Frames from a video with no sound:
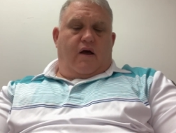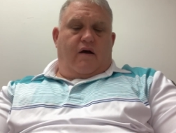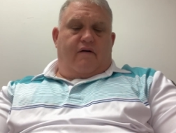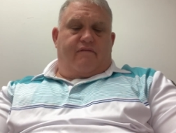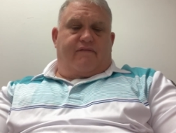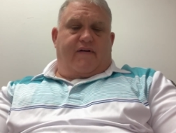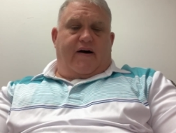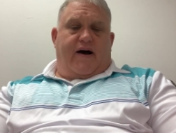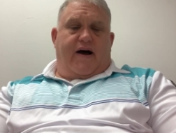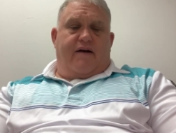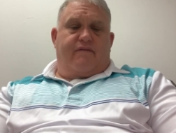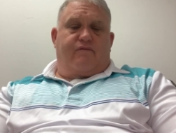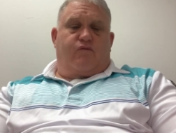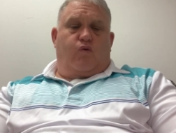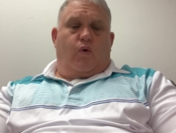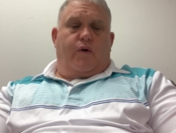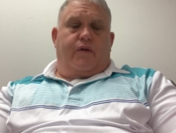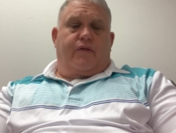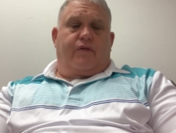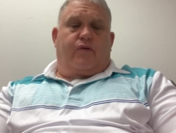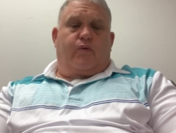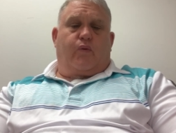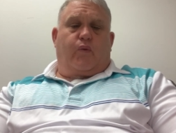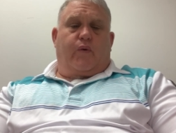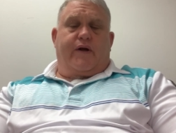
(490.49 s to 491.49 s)

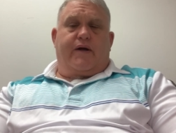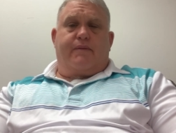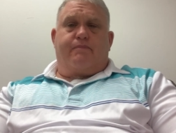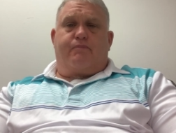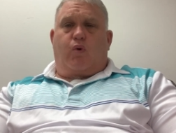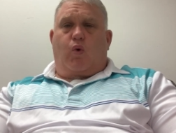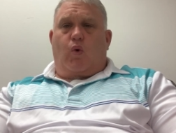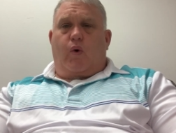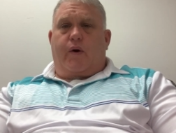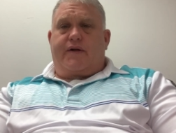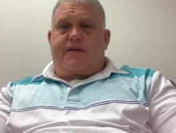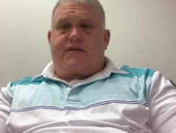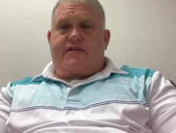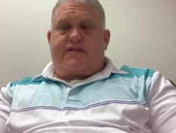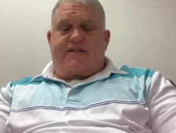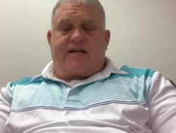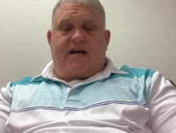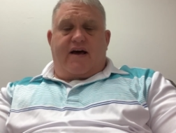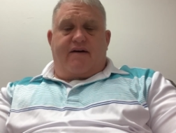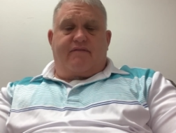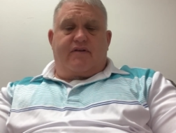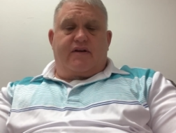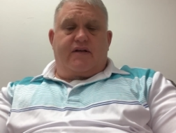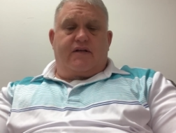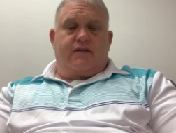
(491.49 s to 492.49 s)

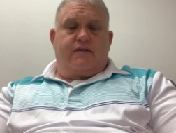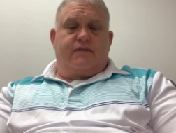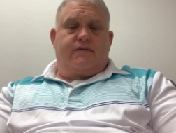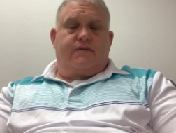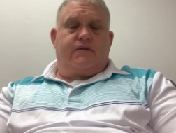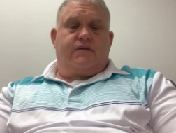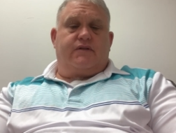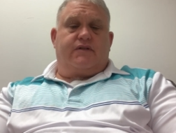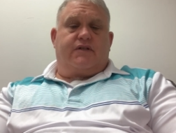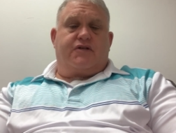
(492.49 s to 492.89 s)
513.7,